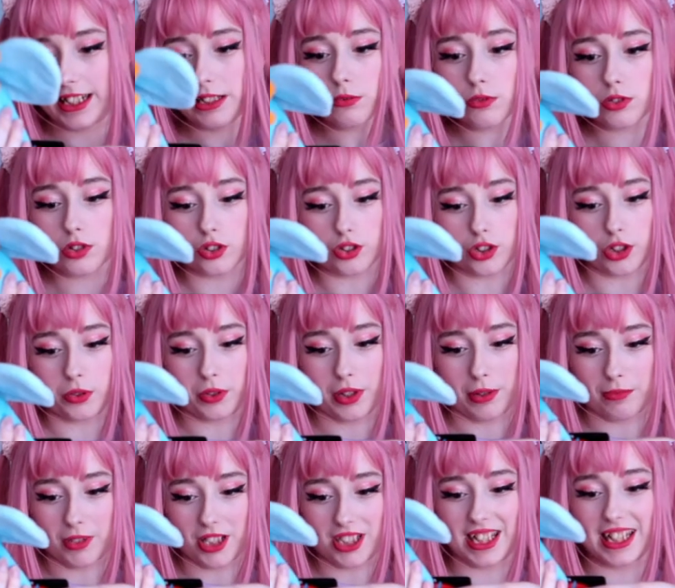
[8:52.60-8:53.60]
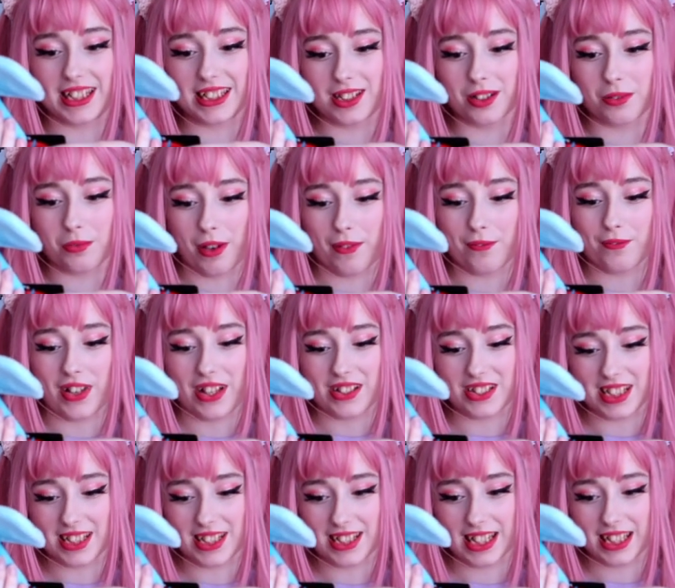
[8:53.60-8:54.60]
this one's got 2 numbers. It's got
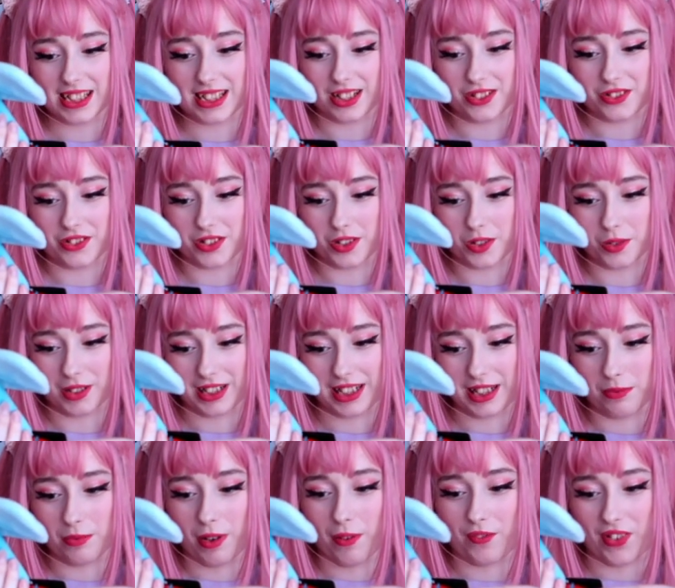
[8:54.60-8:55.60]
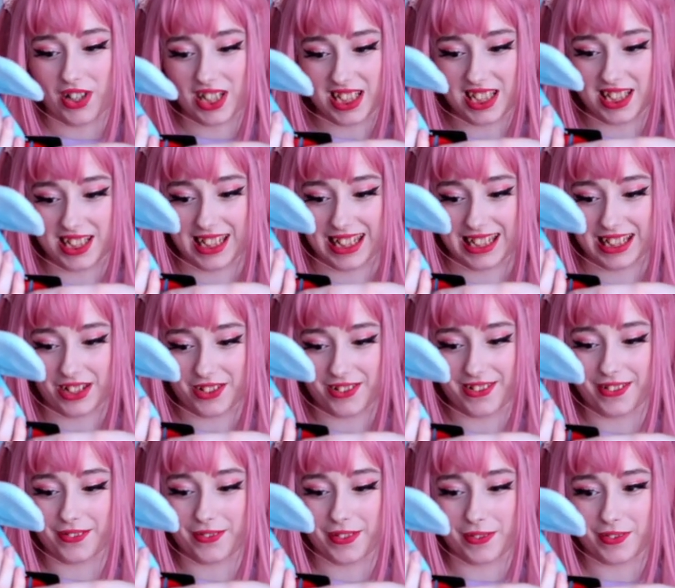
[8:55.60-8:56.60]
1,620 and
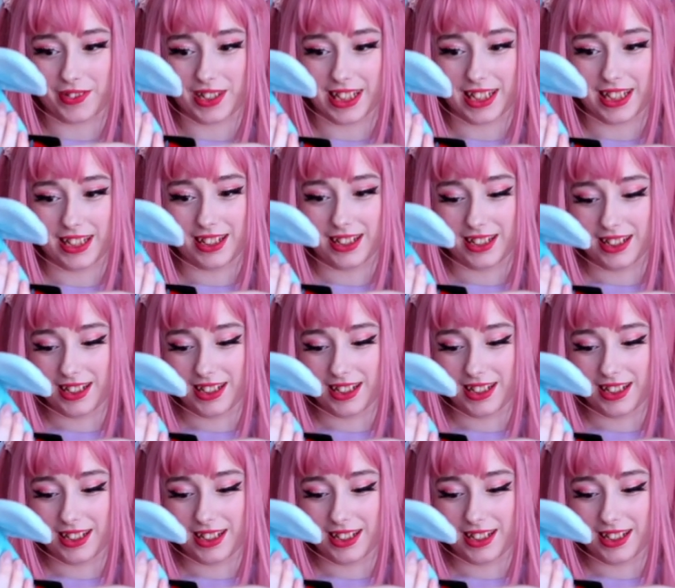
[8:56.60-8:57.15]
1,650.